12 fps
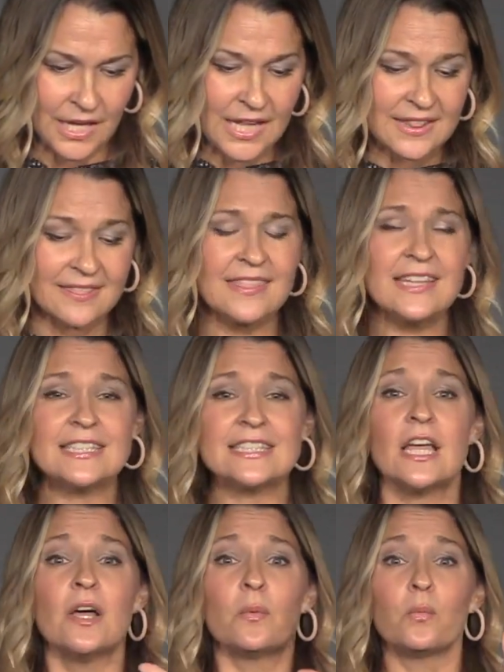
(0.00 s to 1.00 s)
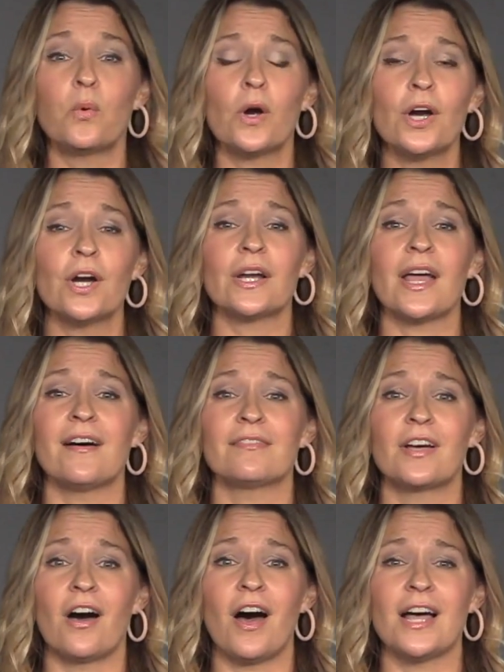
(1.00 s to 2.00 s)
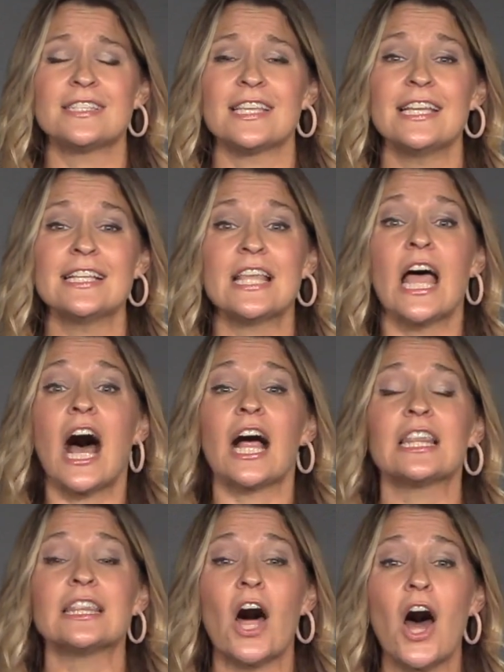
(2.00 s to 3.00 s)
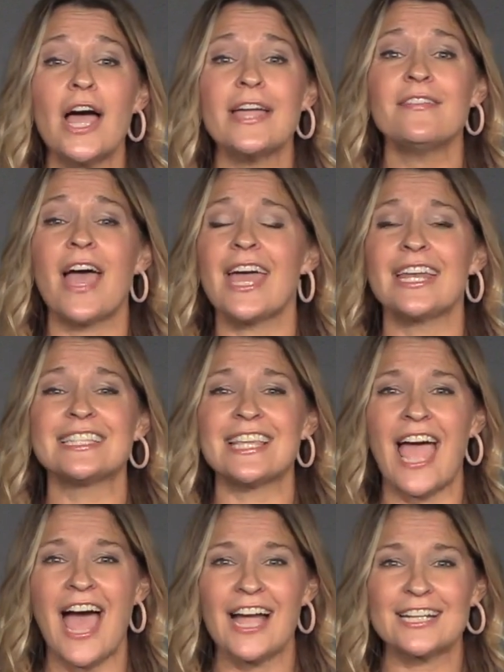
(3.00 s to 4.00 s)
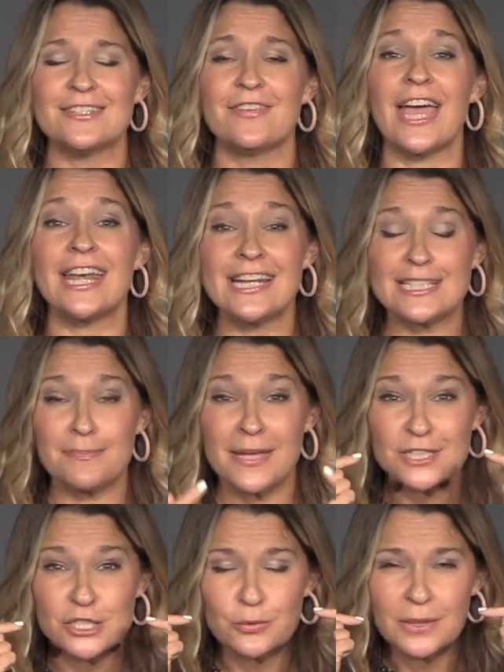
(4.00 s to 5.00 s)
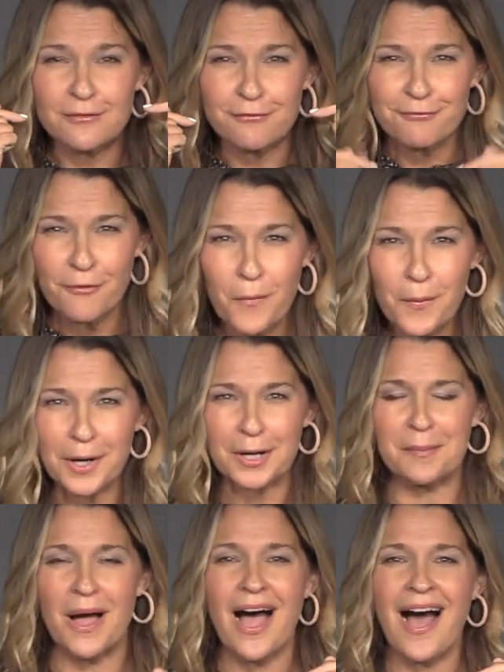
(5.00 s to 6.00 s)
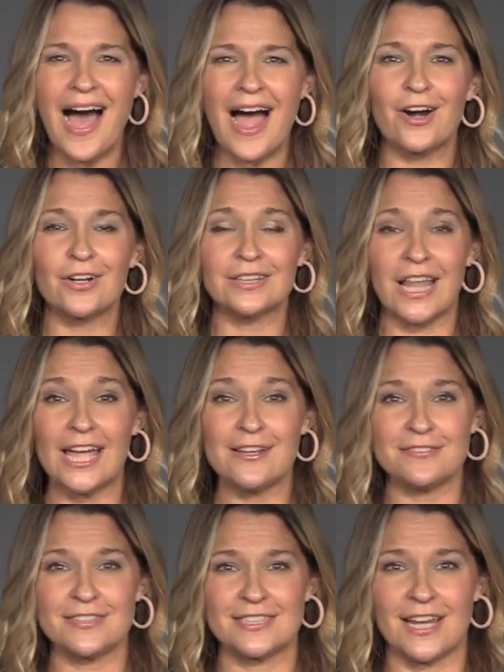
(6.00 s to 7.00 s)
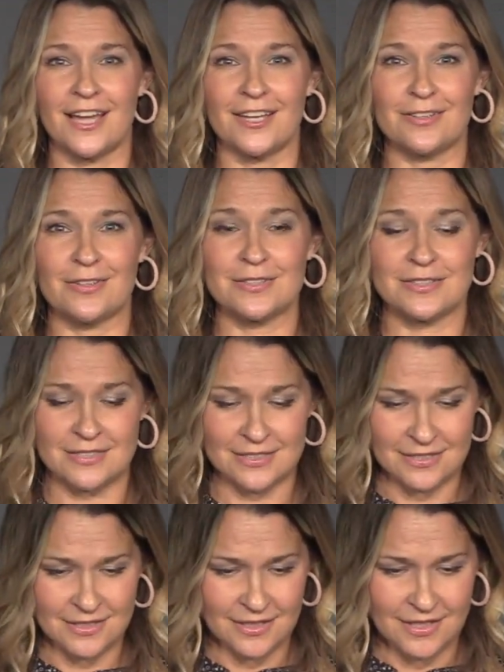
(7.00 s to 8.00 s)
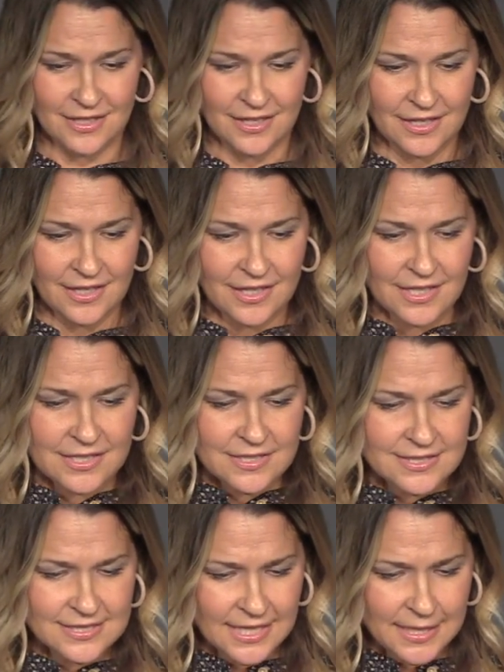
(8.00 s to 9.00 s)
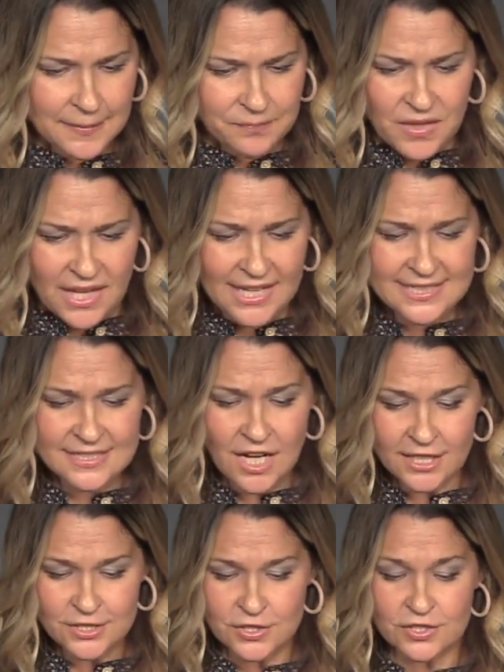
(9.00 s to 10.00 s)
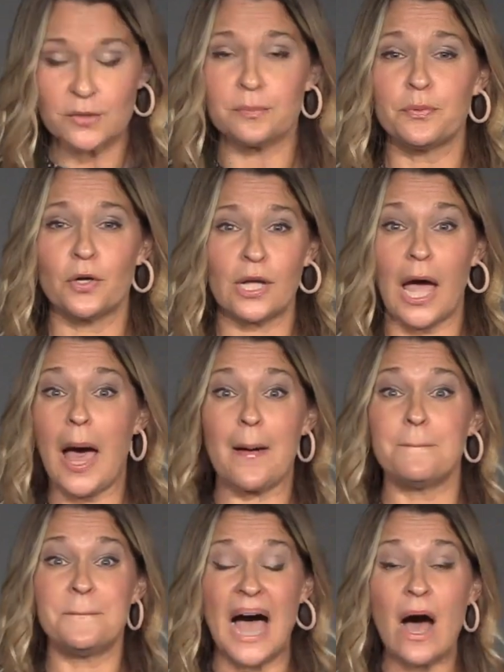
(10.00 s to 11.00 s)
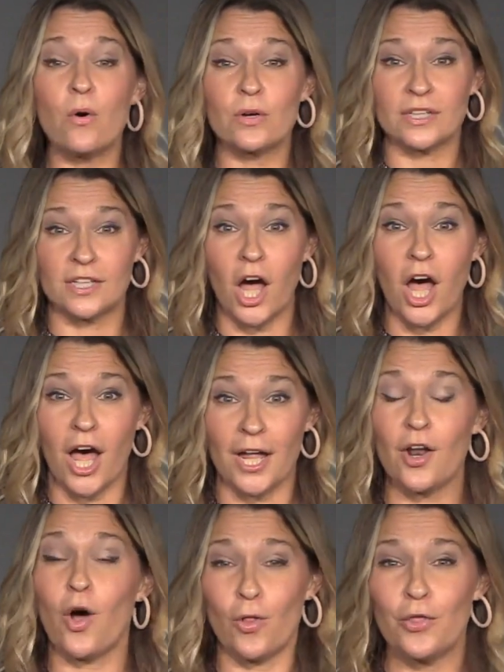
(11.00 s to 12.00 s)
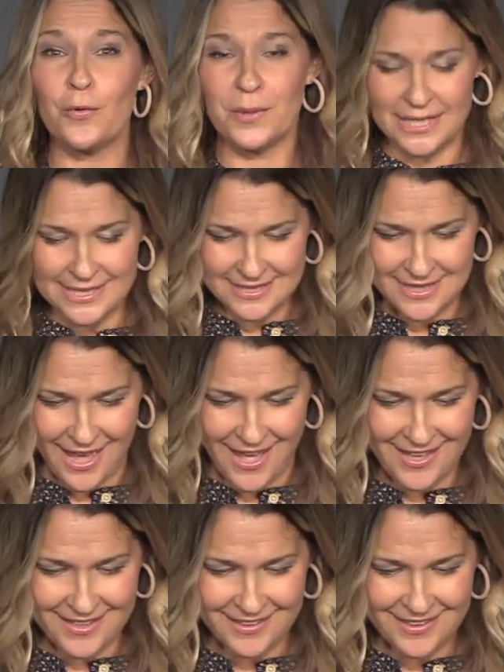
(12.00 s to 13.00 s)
This word of God's is alive and it's active, and it is meant to inform our lifestyles. See, it's not just a book about God, although it is that.